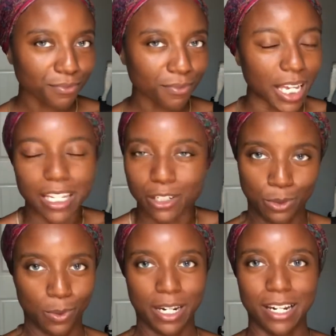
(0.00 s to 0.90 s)
It is
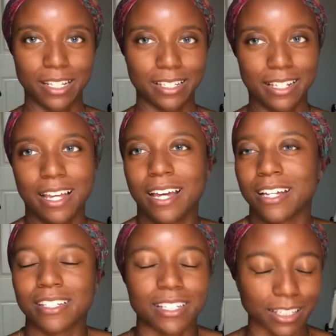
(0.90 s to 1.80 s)
what it is.
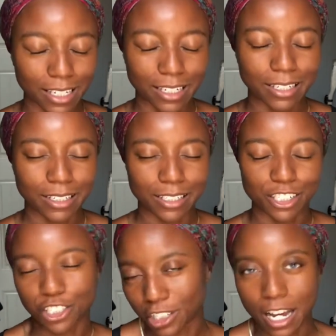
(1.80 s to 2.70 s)
Selena,
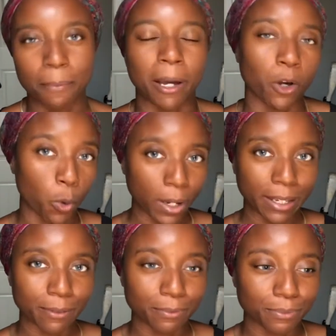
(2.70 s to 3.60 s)
she got my coin.
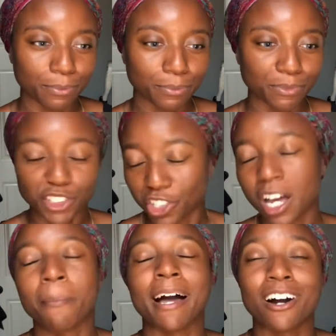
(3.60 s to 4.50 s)
She got
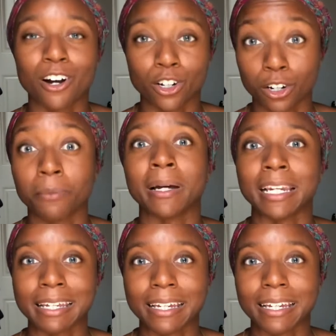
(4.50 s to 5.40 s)
my hard-earned
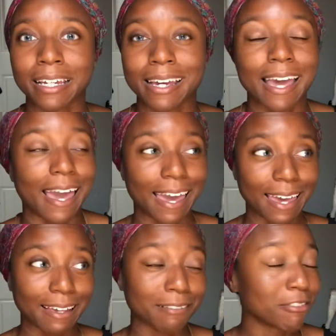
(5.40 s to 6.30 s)
money.
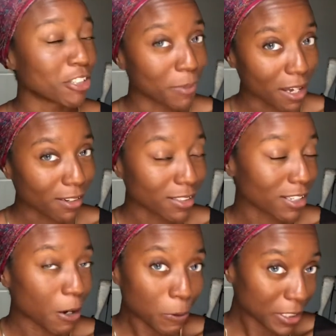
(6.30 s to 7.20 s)
And to be honest, I
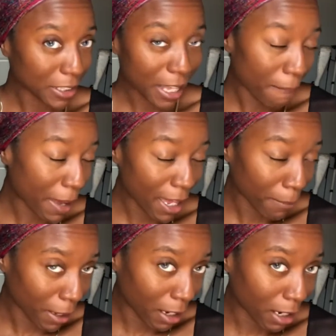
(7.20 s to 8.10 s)
wasn't that mad
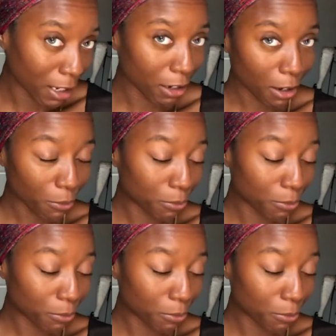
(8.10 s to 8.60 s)
about it, you know?